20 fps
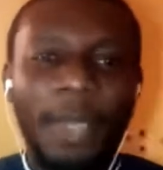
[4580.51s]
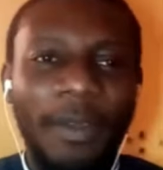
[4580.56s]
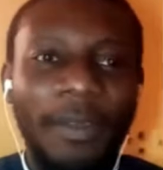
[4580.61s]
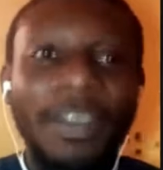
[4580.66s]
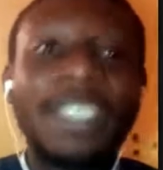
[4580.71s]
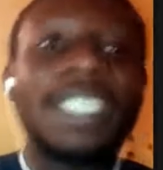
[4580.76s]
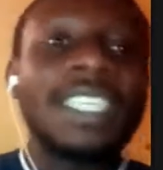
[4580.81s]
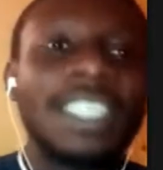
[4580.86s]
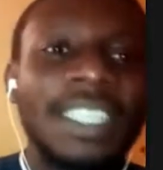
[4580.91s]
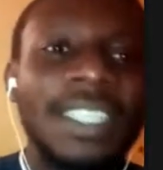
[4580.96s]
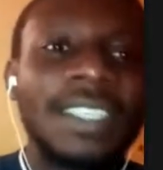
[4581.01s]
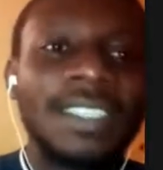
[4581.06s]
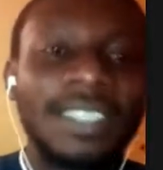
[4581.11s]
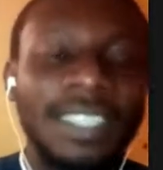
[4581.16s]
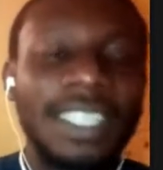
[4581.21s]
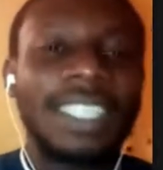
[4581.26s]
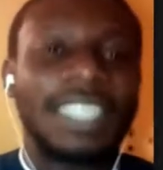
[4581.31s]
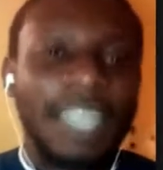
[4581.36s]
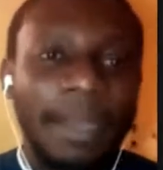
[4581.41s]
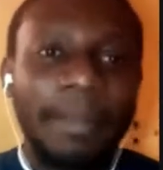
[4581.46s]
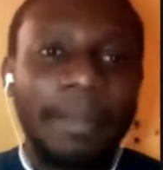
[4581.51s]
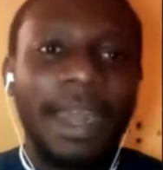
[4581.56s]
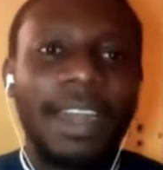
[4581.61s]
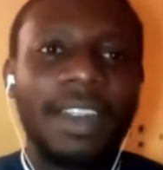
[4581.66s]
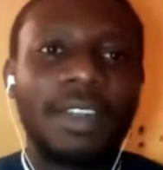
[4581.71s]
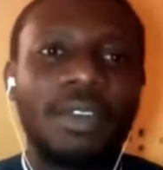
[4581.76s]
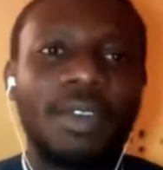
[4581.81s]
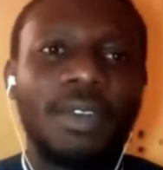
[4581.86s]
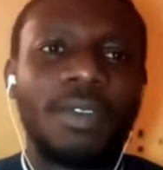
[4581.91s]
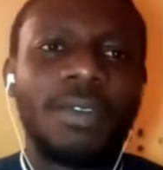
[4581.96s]
this December
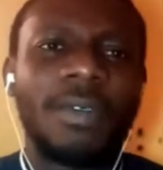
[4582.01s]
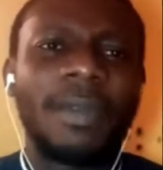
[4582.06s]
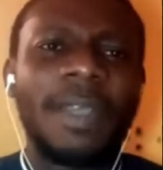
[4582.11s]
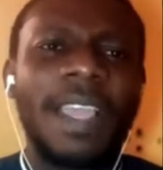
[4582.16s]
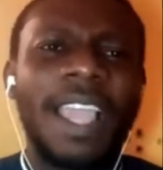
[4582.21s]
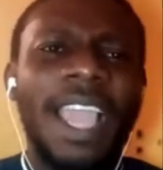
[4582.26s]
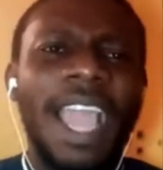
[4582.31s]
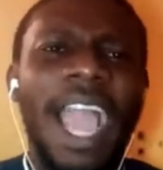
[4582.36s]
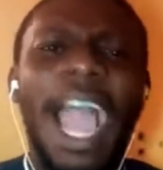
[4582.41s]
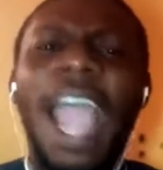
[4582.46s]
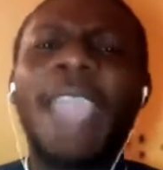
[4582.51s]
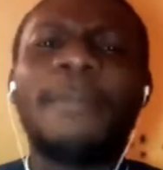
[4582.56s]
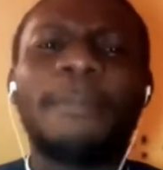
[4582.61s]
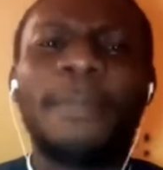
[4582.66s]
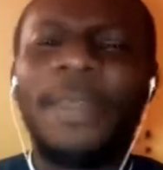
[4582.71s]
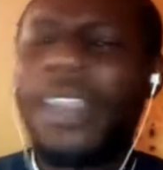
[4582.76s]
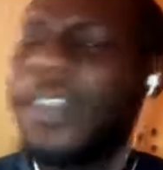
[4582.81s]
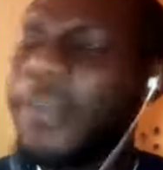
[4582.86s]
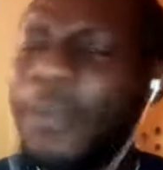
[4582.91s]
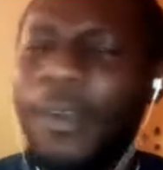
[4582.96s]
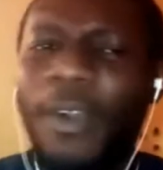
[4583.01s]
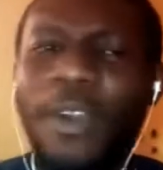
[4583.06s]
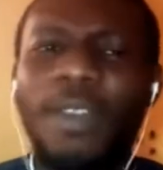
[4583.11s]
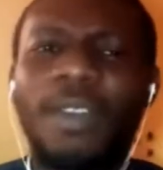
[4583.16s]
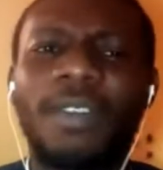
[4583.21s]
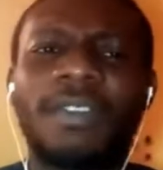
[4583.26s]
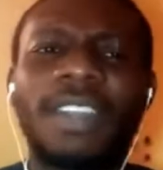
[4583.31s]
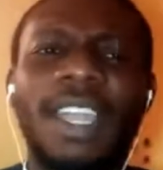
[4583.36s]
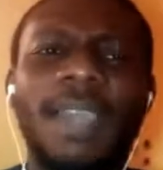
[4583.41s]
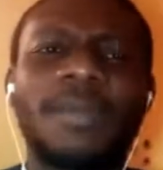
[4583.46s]
alone. I paid for
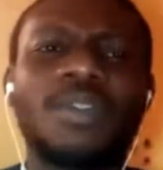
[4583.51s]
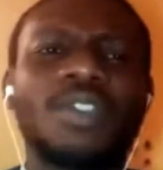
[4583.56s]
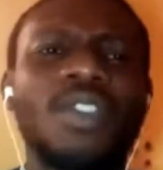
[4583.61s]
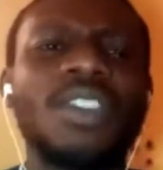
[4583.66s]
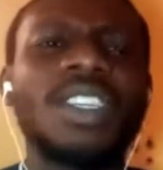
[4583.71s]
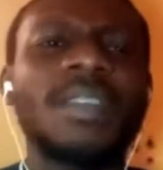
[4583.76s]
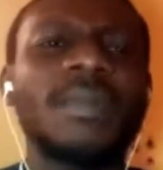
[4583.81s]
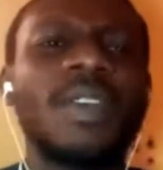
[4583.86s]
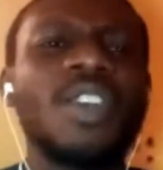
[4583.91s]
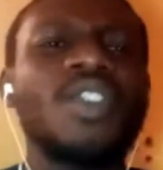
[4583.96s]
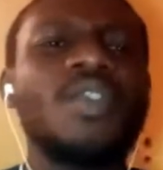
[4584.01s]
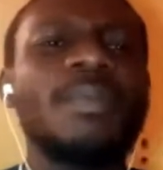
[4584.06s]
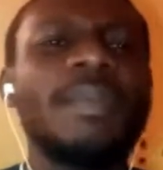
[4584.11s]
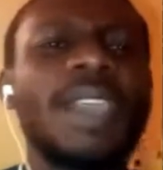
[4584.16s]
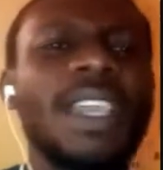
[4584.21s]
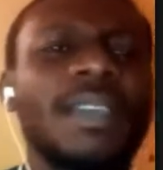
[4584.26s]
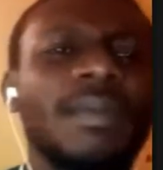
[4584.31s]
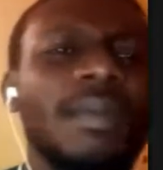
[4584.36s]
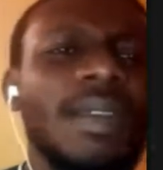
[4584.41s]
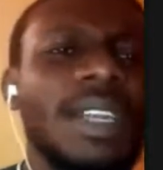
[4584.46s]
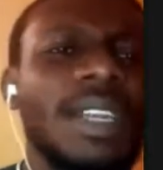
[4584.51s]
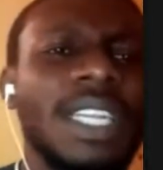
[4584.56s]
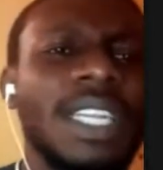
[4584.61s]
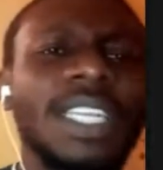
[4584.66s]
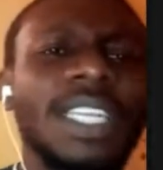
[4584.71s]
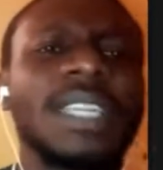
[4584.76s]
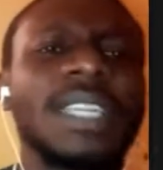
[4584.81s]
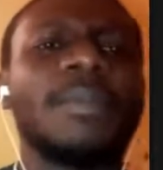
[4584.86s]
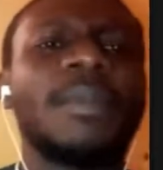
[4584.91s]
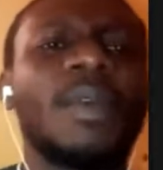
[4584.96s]
all of them. So the more you make
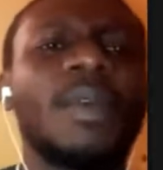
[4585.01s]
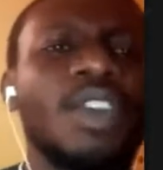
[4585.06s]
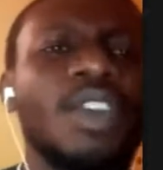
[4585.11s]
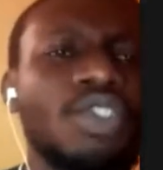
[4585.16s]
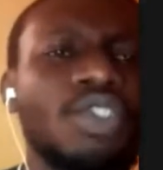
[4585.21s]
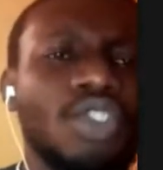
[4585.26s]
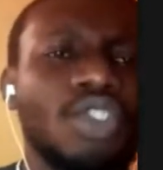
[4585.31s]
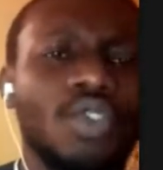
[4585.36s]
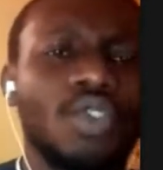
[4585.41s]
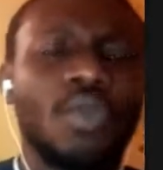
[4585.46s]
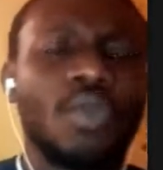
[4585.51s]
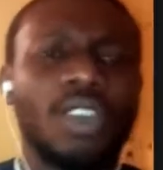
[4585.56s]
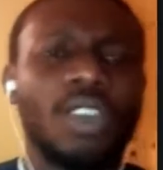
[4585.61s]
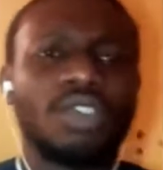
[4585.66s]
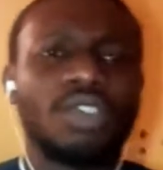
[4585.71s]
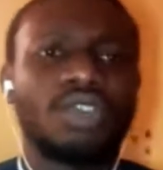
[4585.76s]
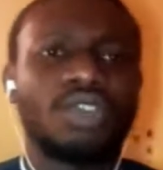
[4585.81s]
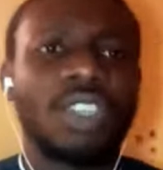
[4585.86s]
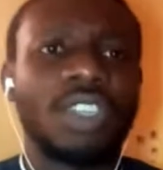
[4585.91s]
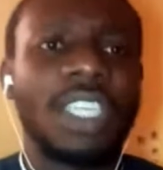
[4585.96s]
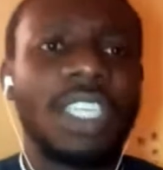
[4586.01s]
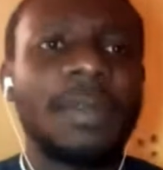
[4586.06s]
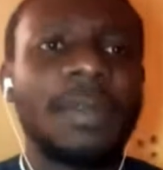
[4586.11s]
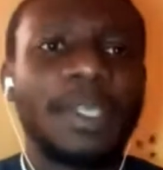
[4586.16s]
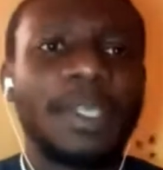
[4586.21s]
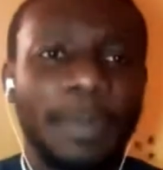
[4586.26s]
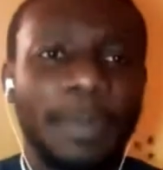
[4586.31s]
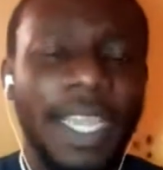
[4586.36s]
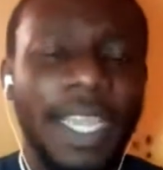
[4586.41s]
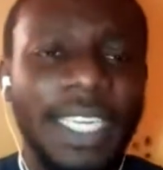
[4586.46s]
money, the more you should keep
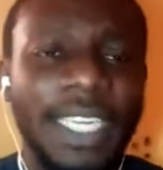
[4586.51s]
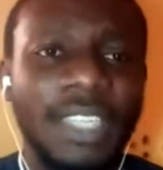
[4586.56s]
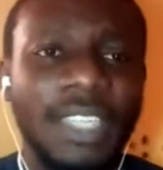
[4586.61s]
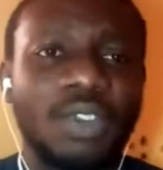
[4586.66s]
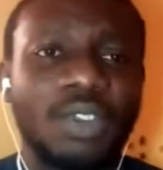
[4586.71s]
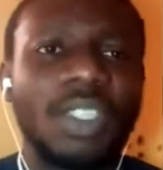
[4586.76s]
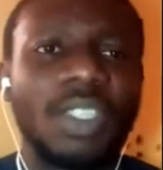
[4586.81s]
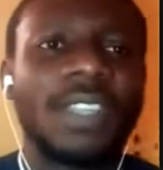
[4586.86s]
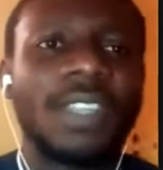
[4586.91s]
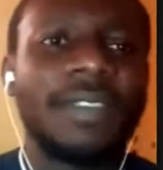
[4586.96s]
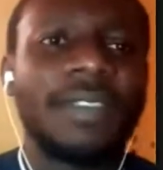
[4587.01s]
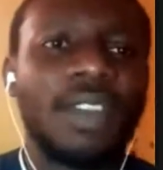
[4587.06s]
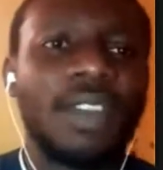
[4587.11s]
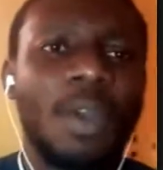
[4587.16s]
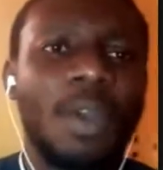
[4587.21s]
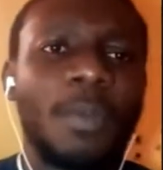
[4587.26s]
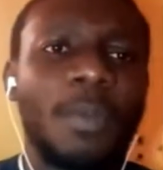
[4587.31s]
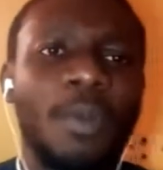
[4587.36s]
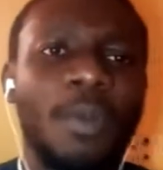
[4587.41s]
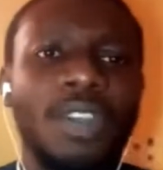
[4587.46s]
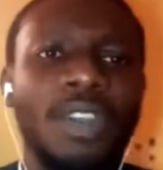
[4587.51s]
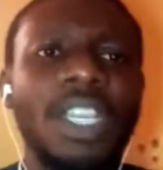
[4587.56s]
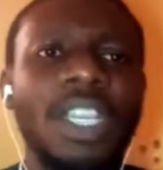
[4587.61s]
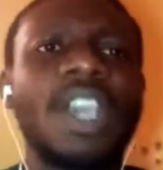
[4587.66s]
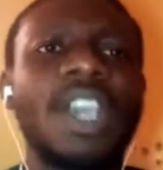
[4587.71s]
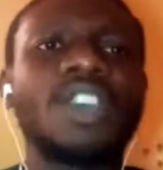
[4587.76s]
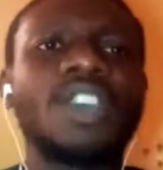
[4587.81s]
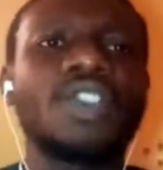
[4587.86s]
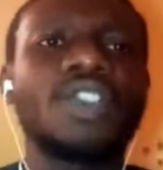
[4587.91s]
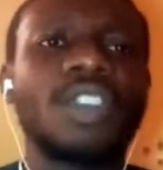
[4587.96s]
spending to develop what
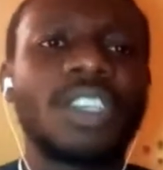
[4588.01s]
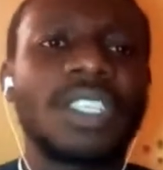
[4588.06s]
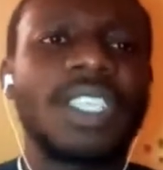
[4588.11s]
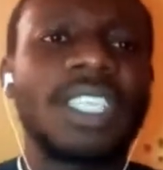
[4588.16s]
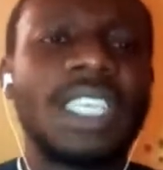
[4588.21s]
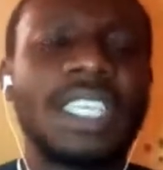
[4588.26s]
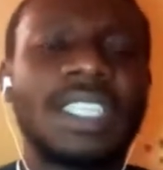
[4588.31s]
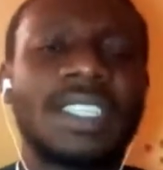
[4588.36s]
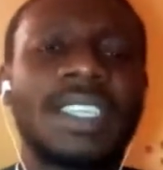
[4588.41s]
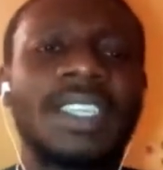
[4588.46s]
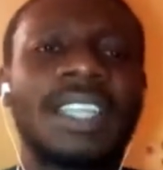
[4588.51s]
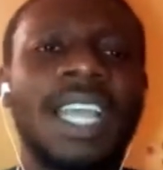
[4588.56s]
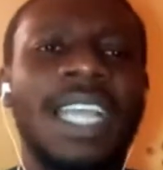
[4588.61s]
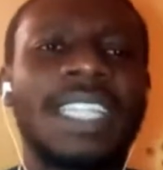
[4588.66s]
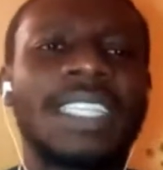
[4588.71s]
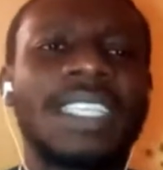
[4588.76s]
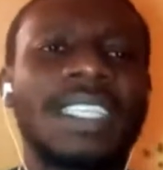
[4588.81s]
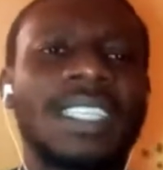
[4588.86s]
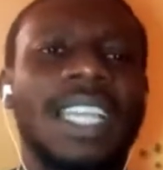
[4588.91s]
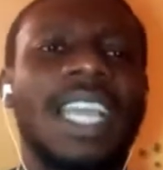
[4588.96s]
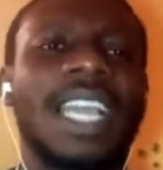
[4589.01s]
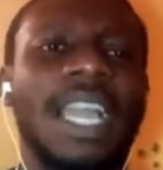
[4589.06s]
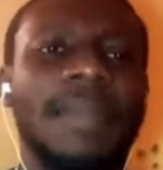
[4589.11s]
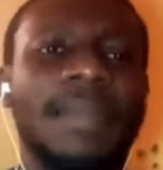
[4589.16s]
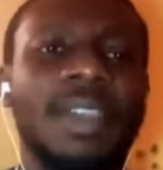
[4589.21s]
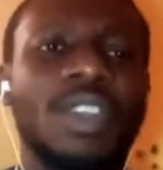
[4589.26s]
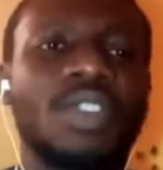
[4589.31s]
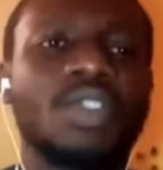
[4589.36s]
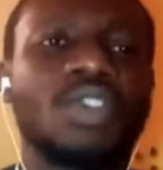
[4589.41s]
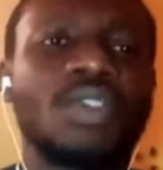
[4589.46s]
your skills. These are things that can
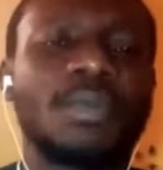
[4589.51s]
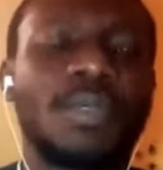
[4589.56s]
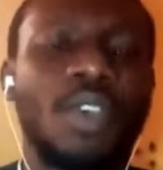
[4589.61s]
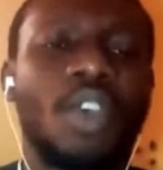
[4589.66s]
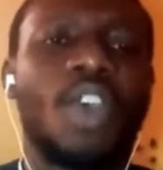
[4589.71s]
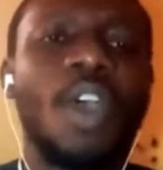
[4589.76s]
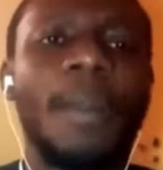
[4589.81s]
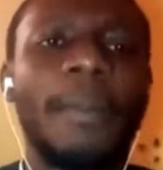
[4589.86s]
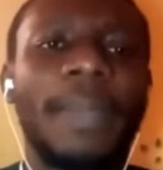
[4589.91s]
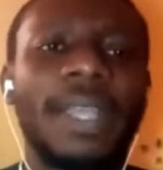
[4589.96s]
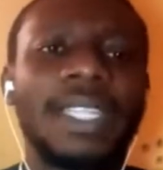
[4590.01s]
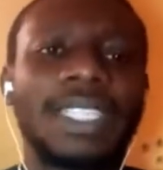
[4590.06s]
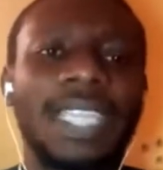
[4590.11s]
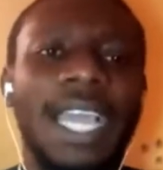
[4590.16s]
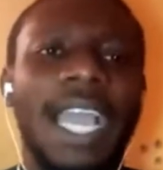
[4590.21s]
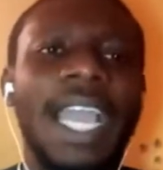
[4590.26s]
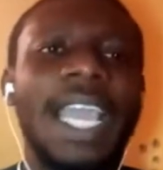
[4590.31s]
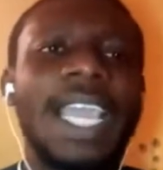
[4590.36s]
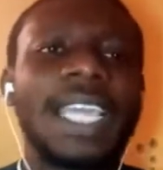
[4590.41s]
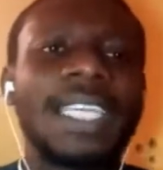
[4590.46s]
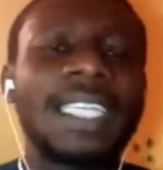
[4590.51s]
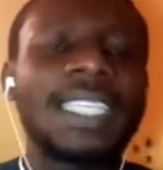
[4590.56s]
make you to become better.